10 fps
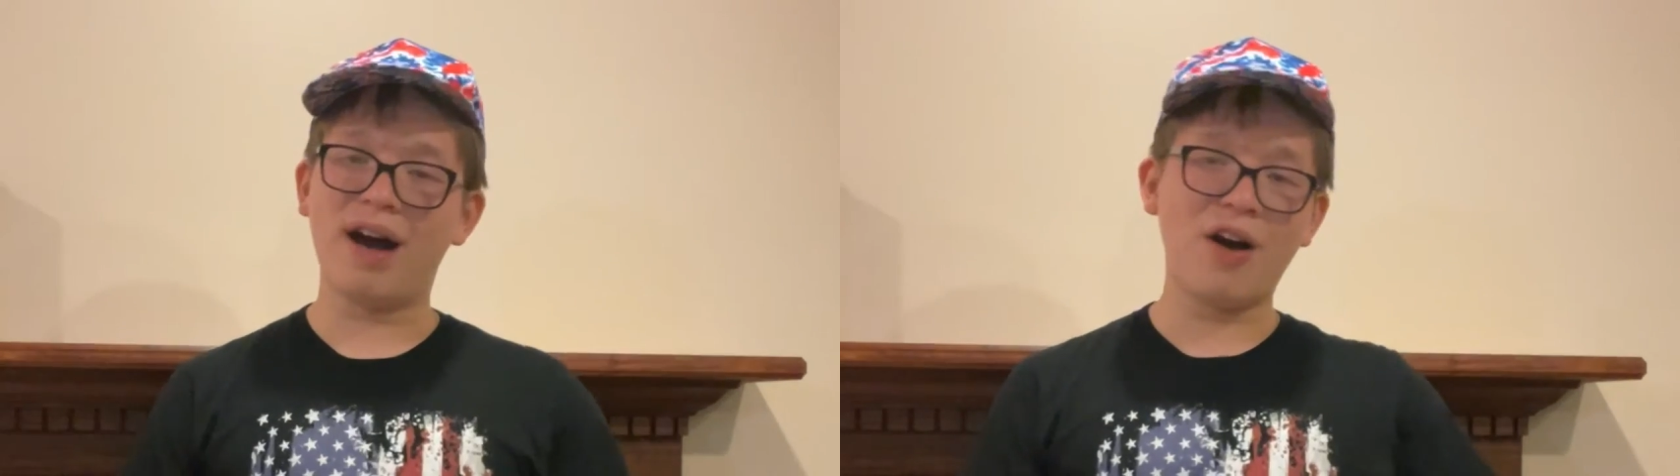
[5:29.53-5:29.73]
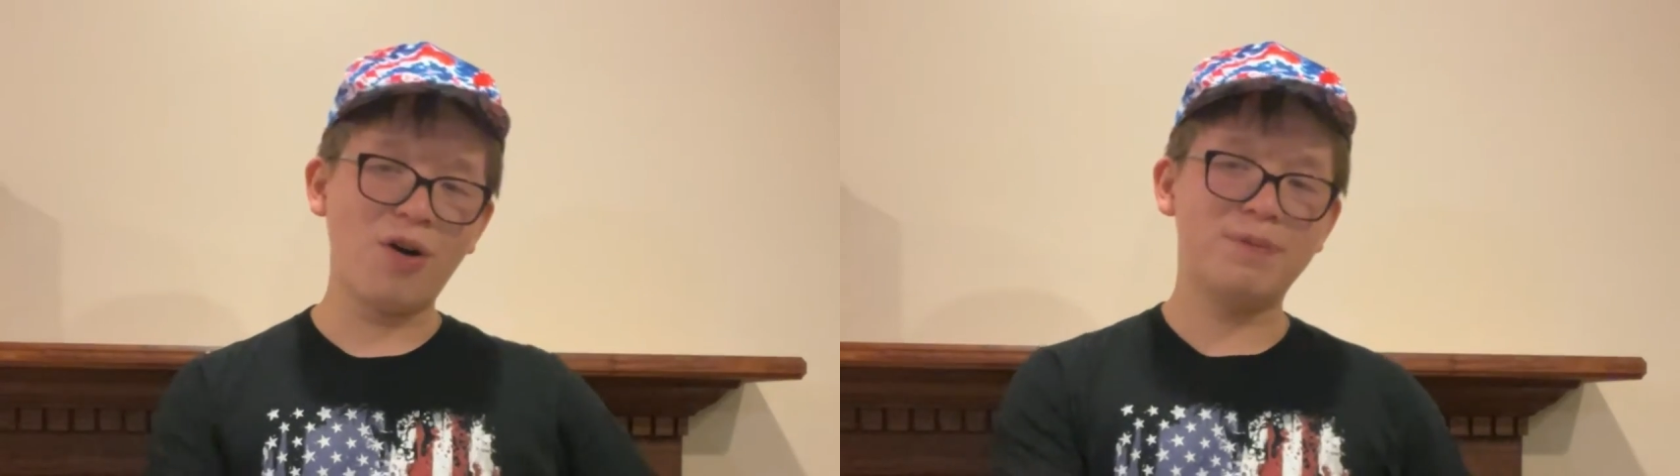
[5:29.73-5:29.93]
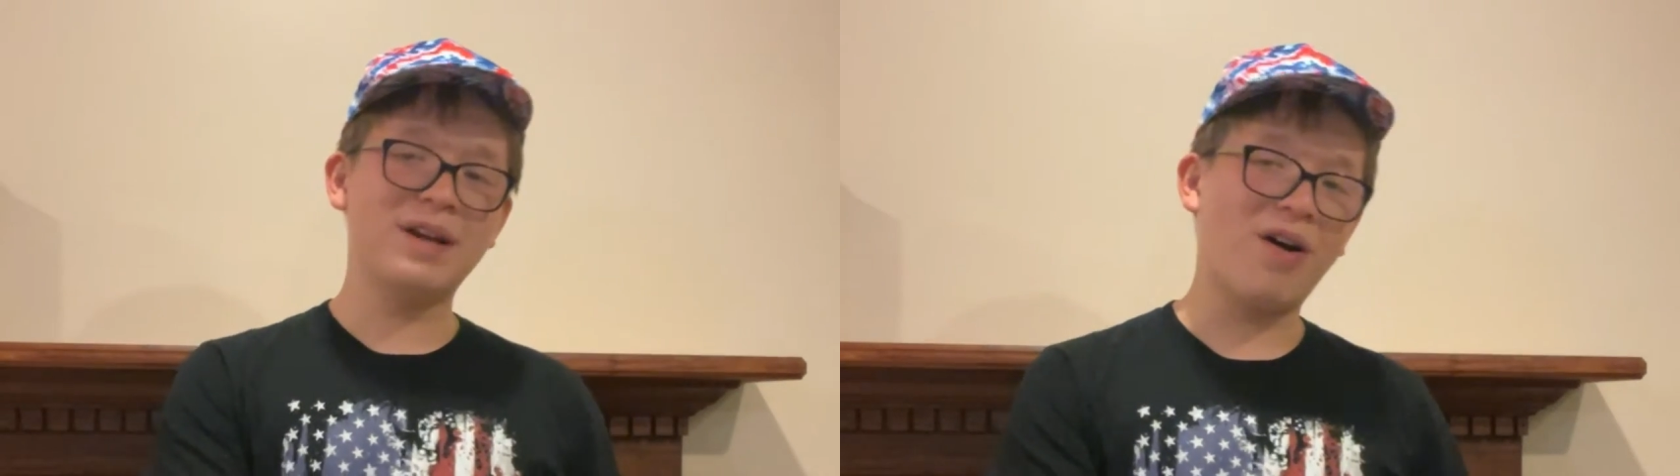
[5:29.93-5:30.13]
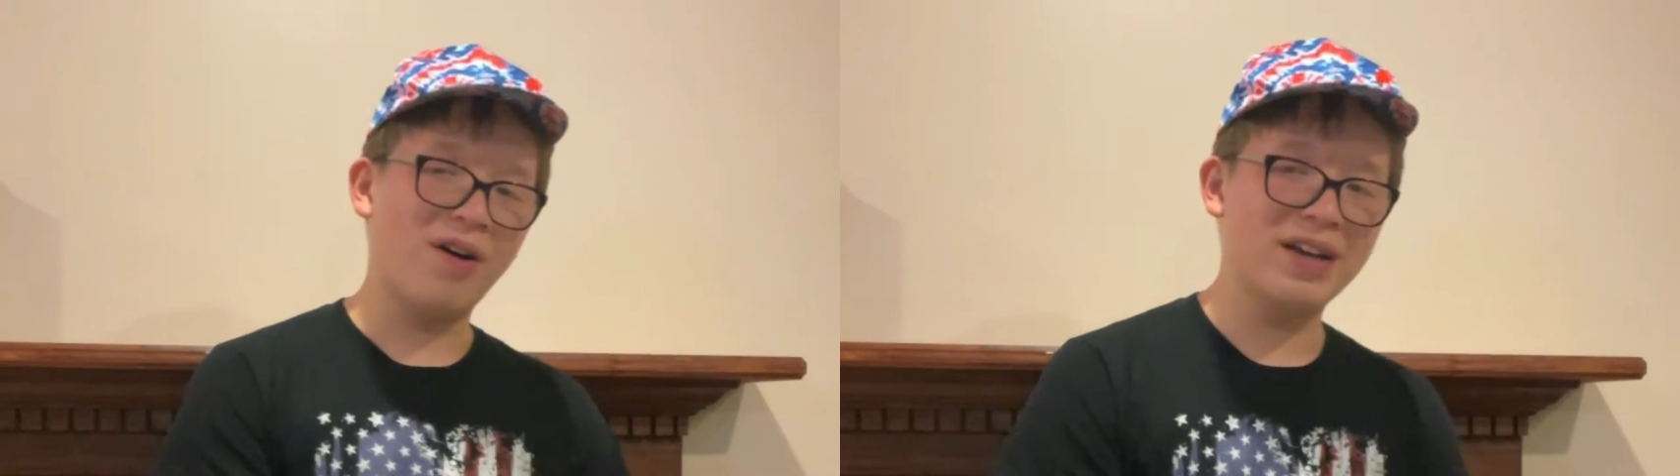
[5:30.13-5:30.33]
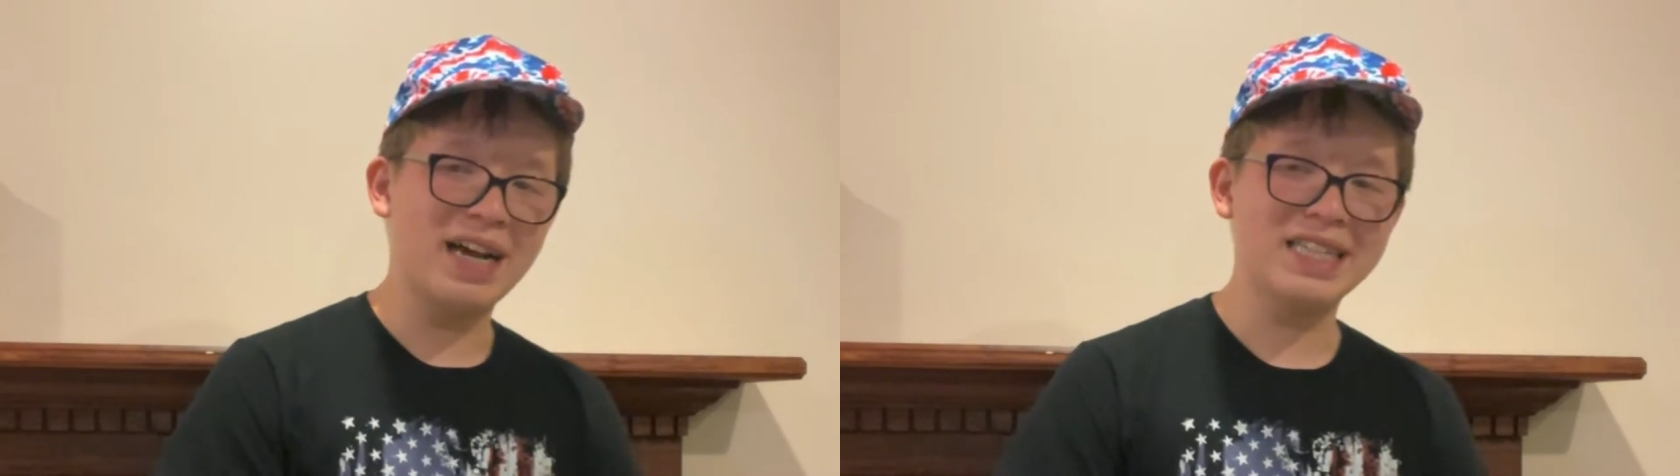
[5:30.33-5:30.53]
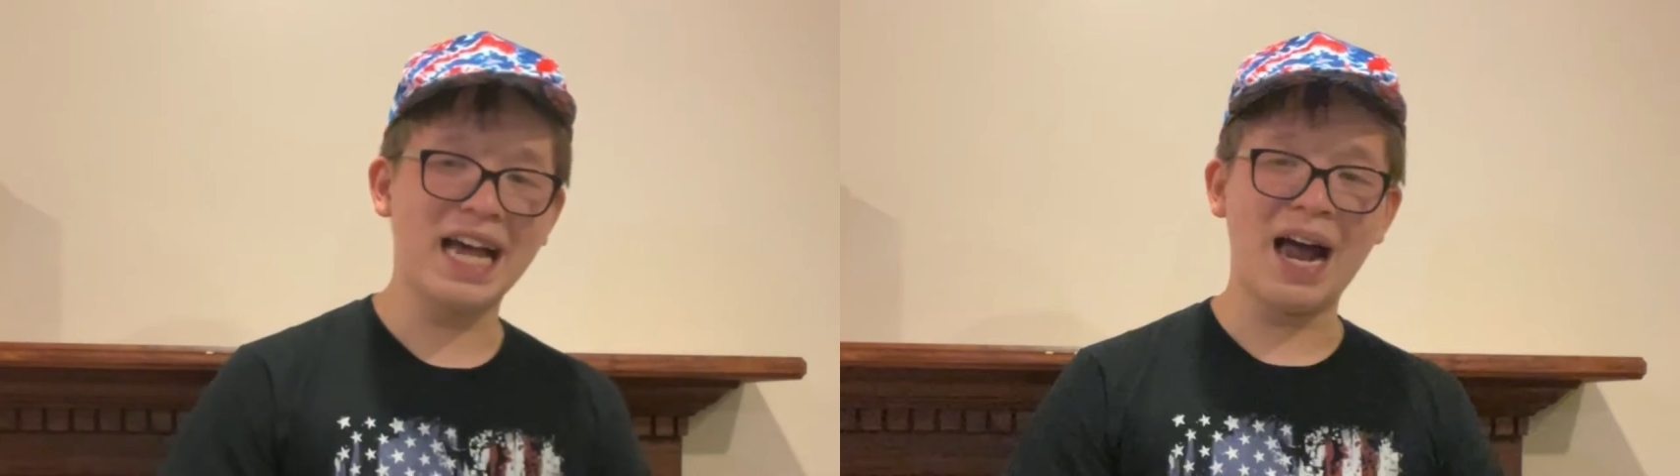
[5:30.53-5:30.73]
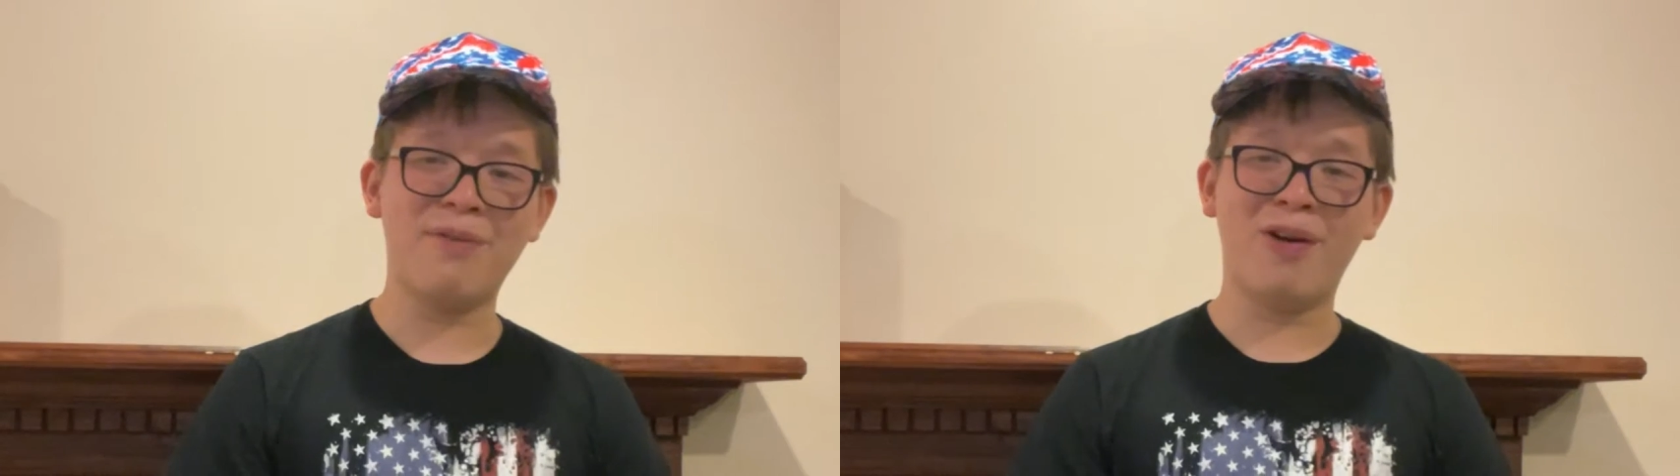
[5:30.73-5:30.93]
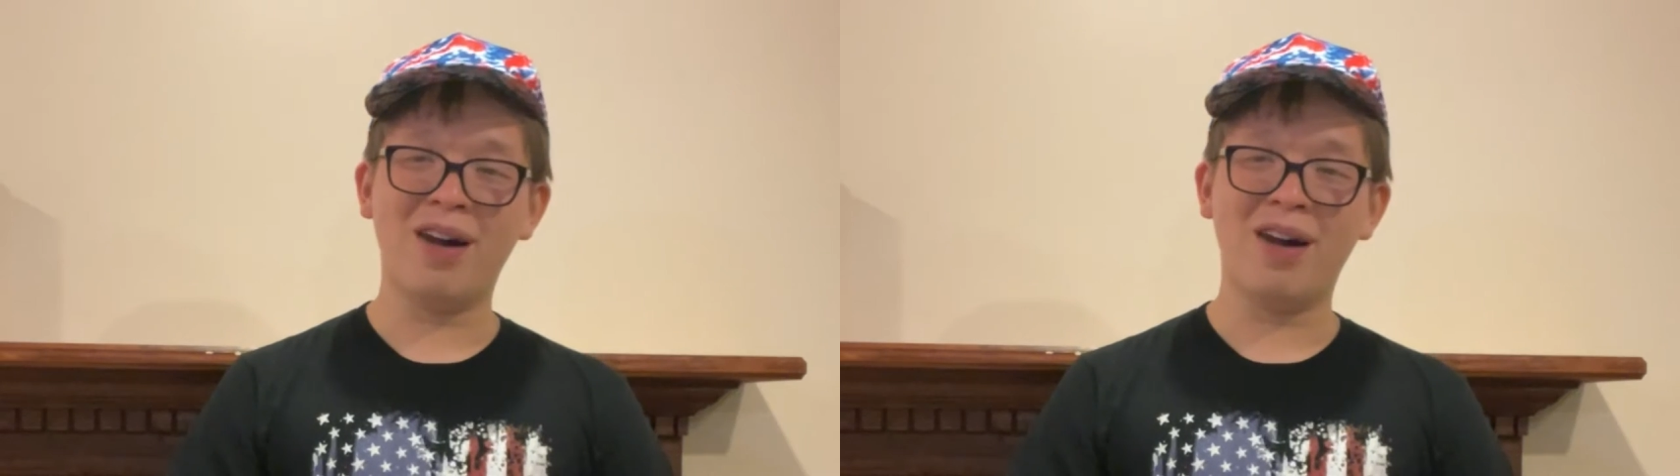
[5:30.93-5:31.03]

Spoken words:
I hope that all you guys have